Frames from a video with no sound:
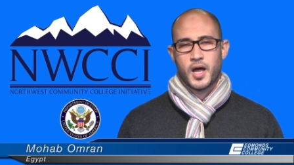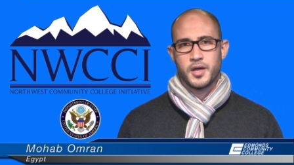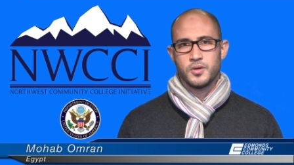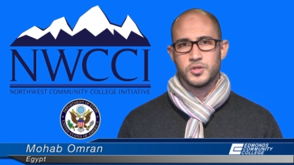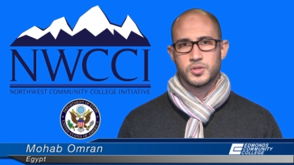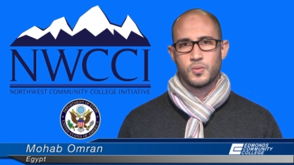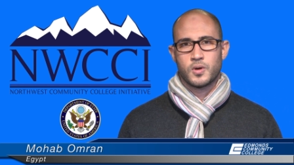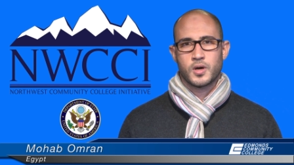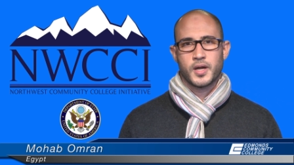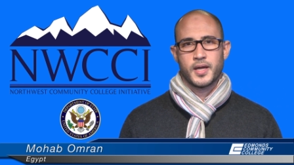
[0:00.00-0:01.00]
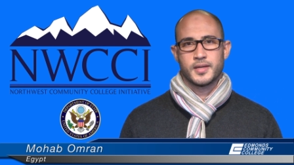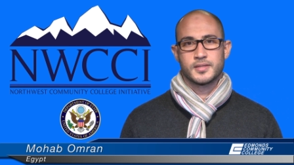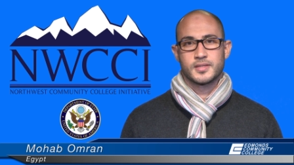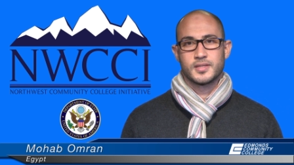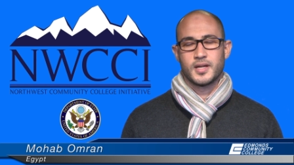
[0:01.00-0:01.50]
I used to work
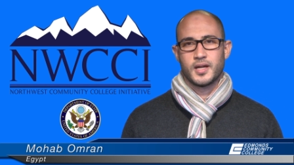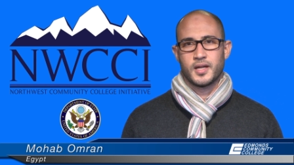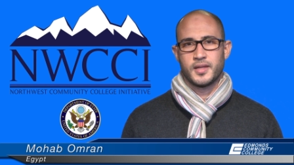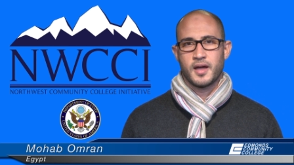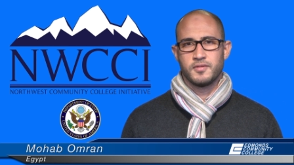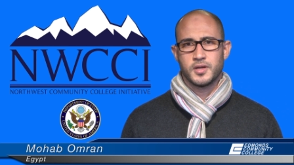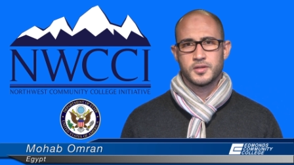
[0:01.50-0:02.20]
as a diving